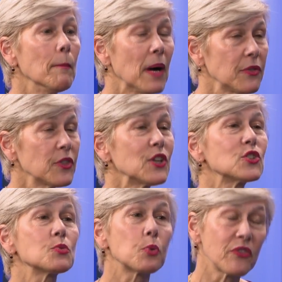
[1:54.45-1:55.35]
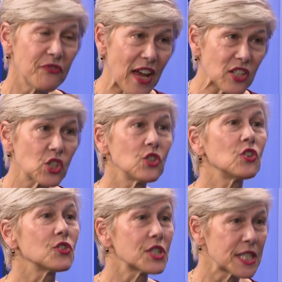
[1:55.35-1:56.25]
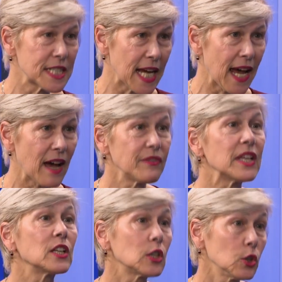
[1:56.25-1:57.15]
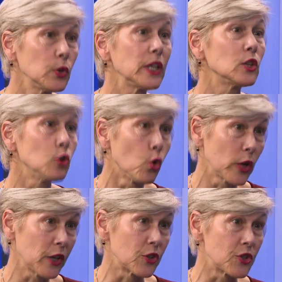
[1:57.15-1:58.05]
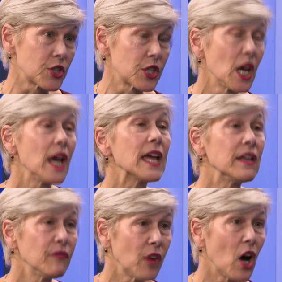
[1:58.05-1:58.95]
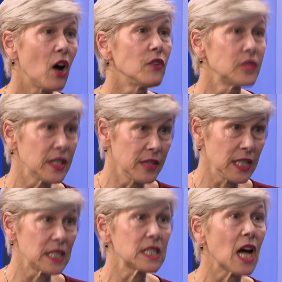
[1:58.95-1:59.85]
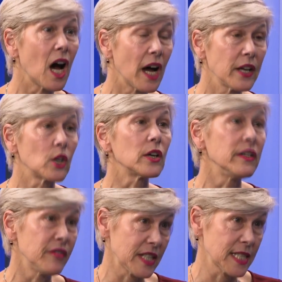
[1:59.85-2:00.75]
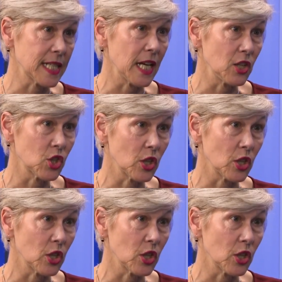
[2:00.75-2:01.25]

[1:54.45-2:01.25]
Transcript: but there's professional staff, including lawyers, involved in the entire investigation.